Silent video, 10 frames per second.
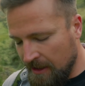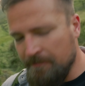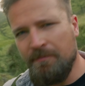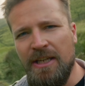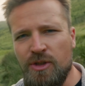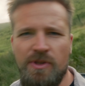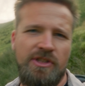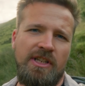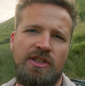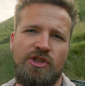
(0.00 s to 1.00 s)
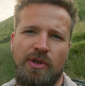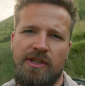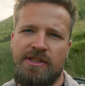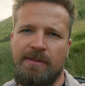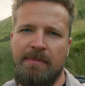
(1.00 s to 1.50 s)
This was the
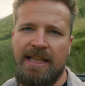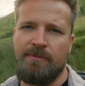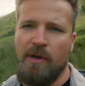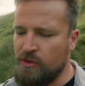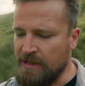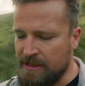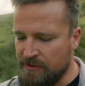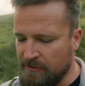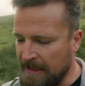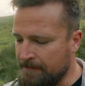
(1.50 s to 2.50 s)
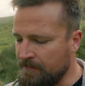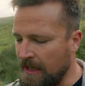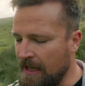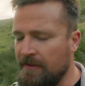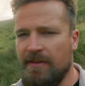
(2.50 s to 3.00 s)
choice that made the most sense for me.
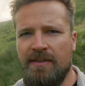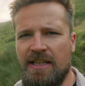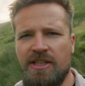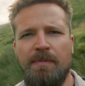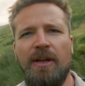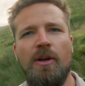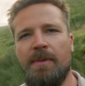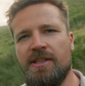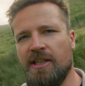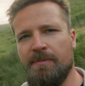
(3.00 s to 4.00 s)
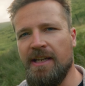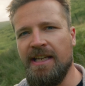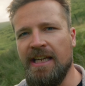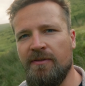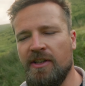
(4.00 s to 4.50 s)
This is by no means going to be a
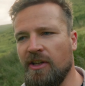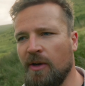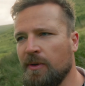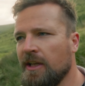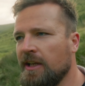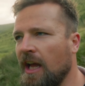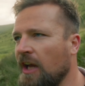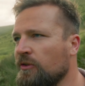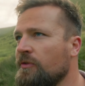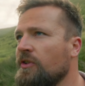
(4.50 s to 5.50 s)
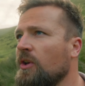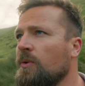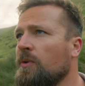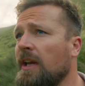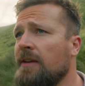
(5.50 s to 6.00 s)
gear video, a
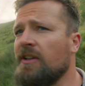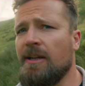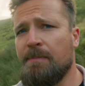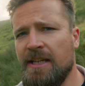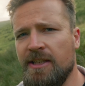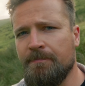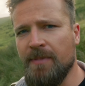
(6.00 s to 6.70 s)
review, even an opinion.